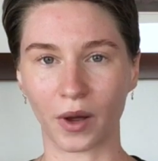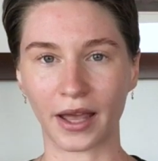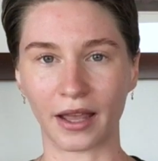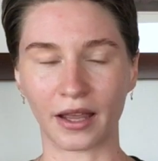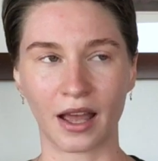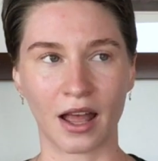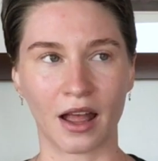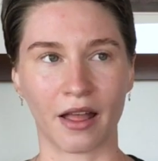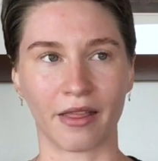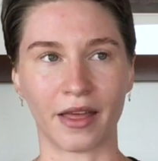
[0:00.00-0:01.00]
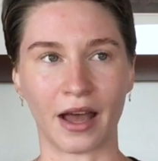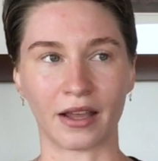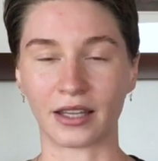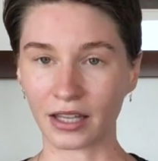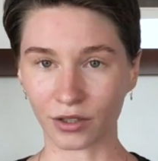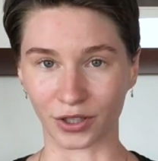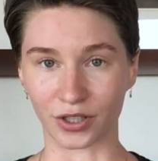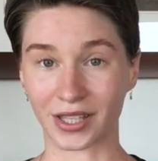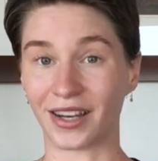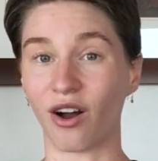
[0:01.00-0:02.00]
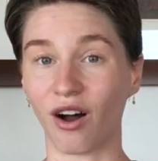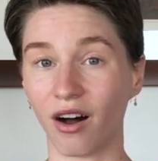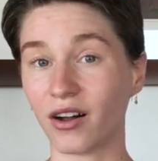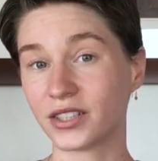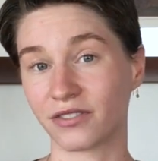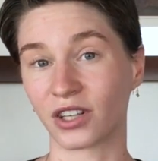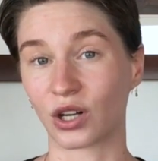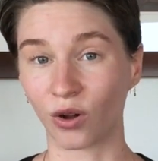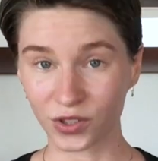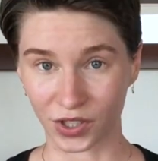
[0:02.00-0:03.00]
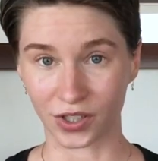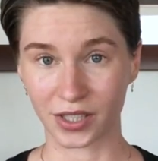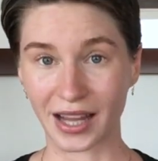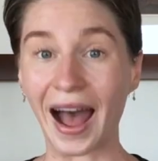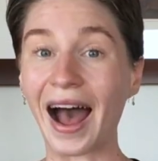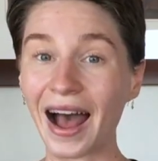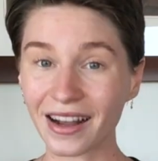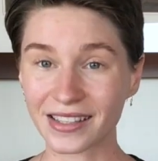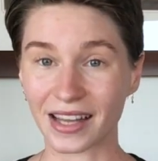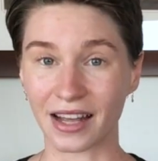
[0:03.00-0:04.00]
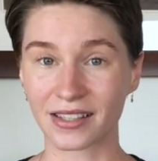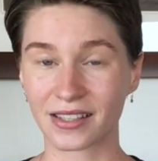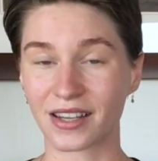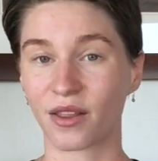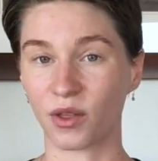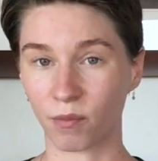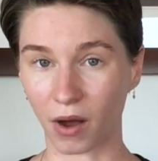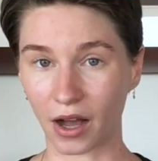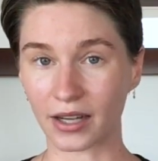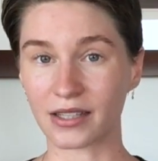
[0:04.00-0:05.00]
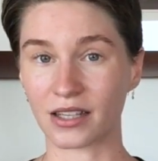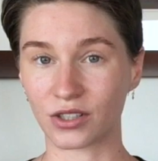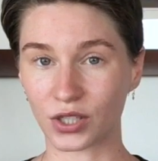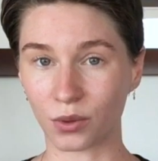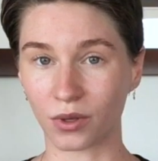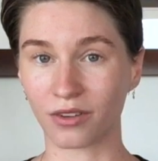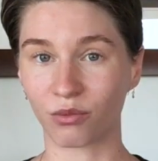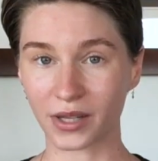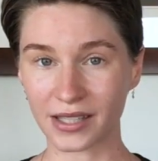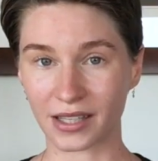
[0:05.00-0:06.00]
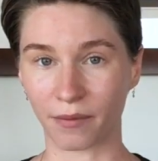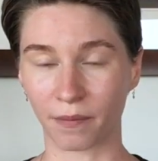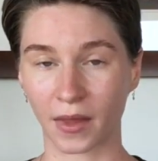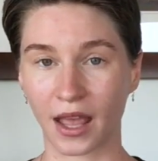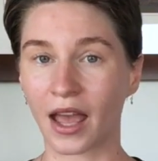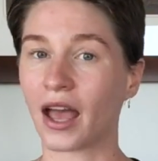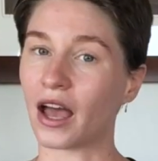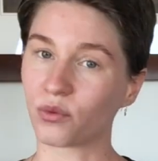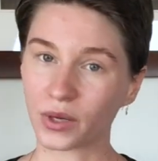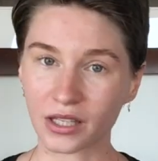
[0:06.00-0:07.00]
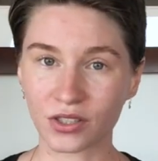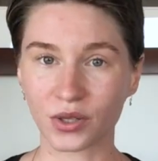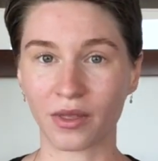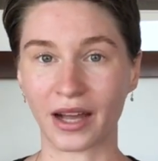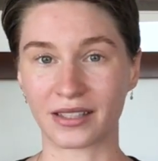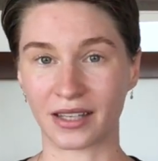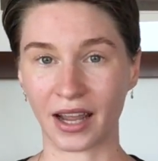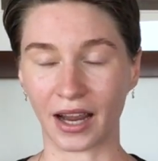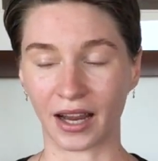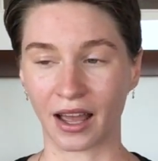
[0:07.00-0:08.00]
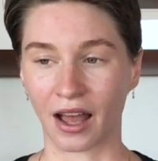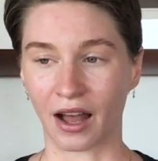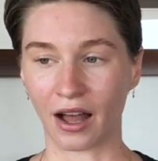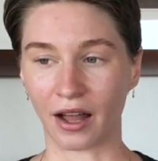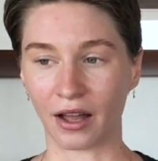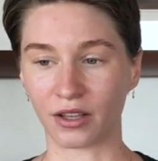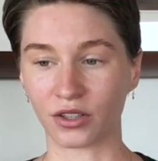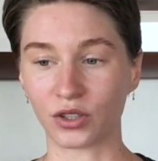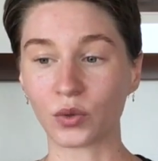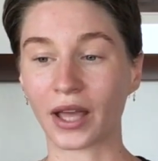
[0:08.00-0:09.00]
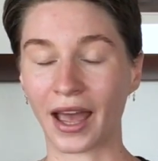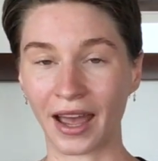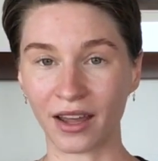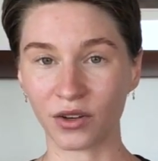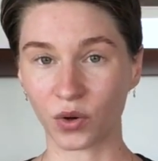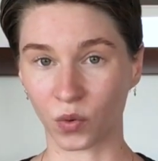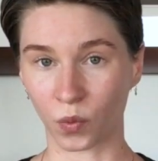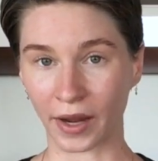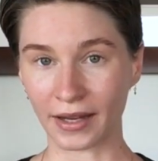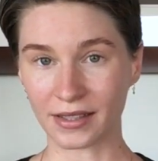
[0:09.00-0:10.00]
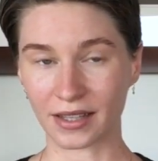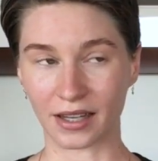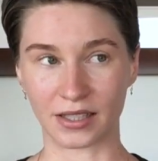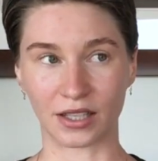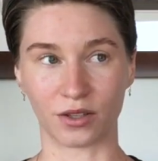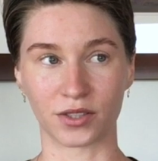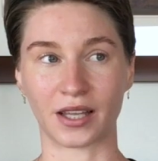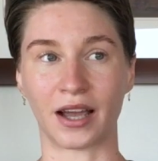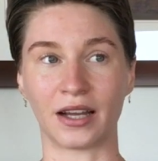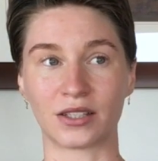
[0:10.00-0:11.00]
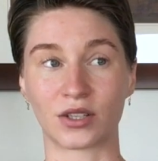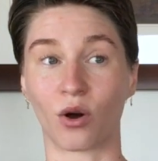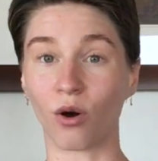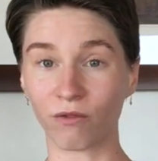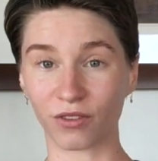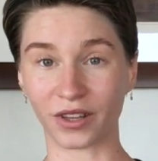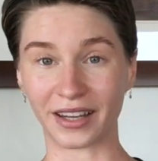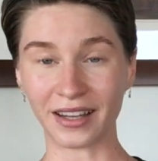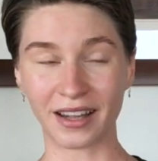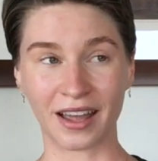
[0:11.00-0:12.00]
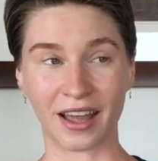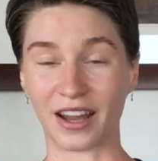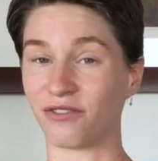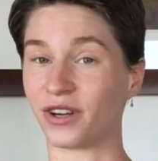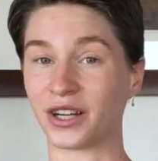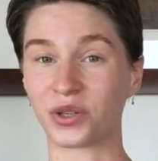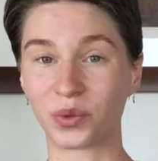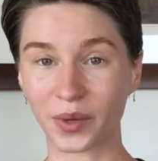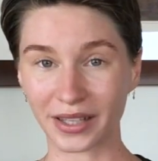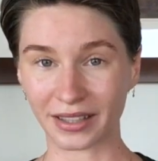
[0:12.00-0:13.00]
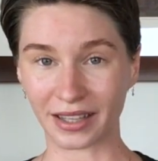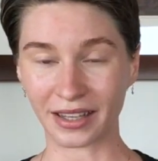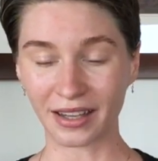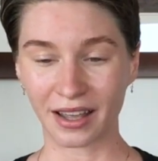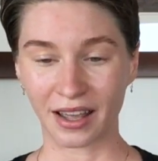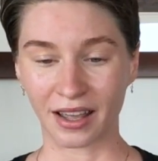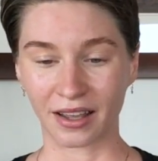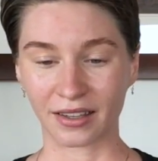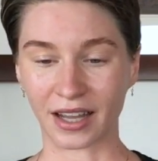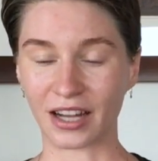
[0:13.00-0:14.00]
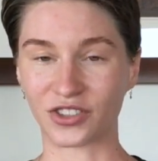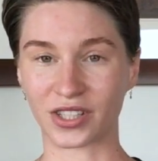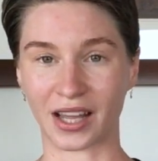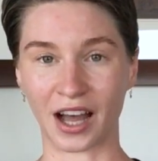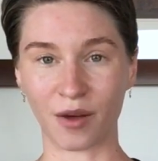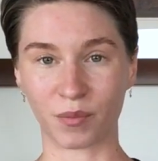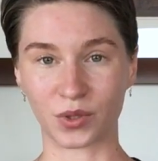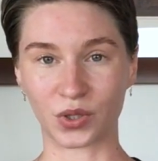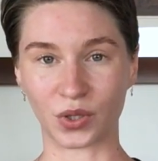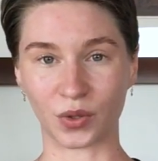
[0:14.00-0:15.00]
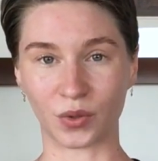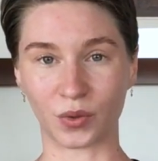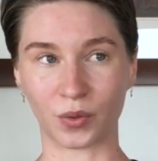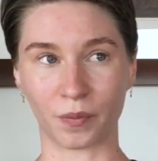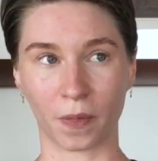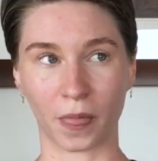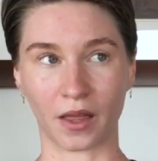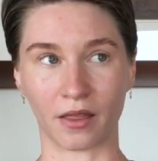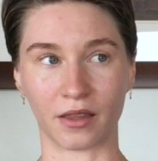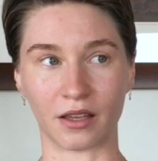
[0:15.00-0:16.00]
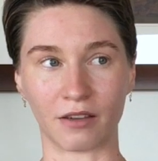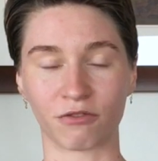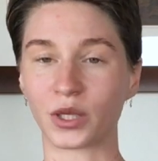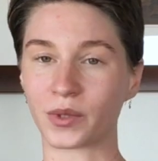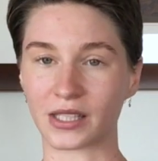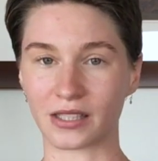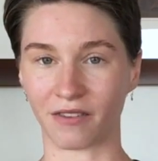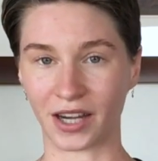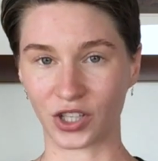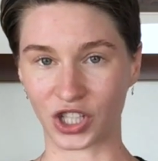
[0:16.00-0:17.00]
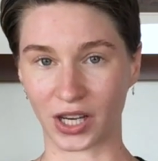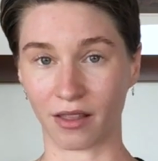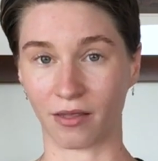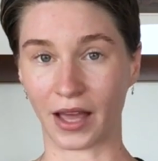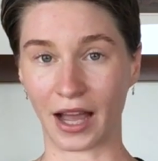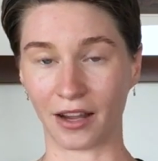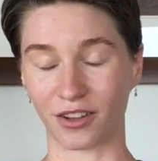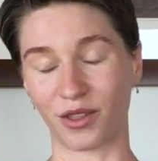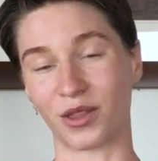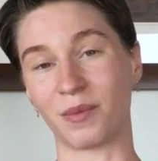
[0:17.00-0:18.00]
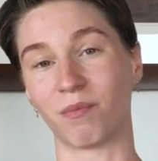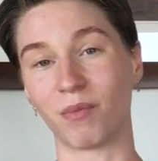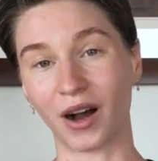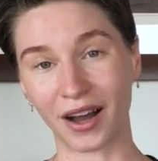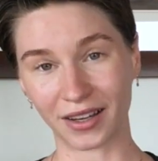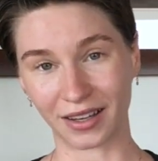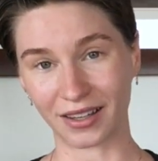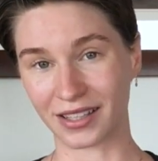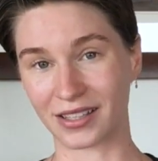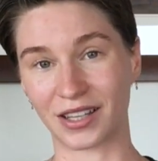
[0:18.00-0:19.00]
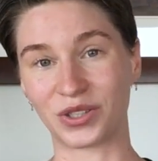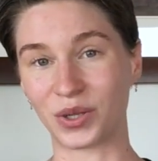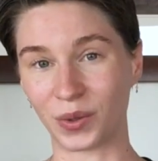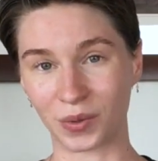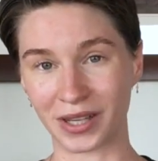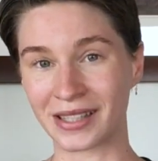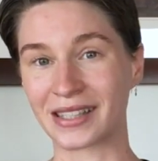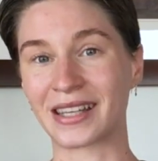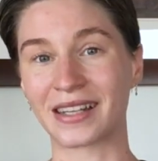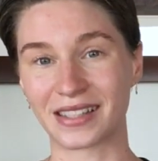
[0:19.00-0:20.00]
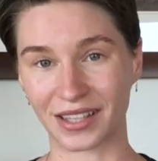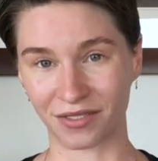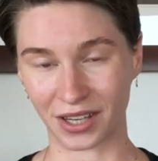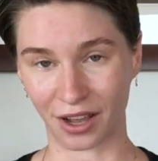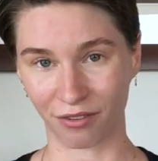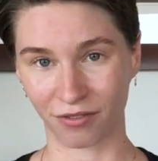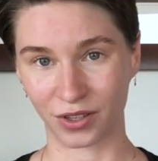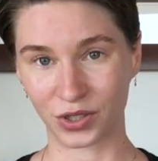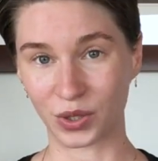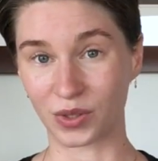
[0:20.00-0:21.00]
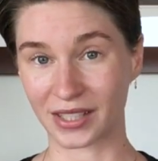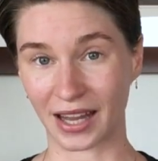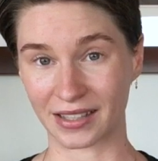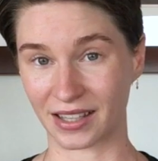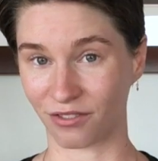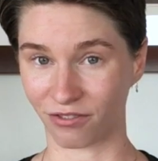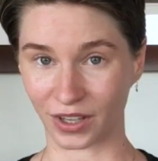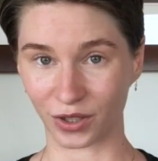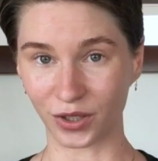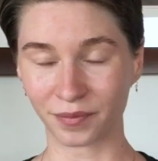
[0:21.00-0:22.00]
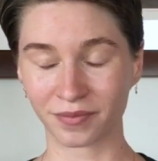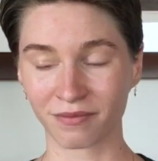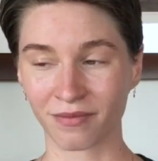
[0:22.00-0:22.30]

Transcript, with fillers: way that healers in all different cultures accessed the body's intuitive wisdom. And we can do that today. Uh, you can wait until science, hopefully, and very quickly catches up to the frequencies of energy that the body is attuned and sensitive enough to sense and feel.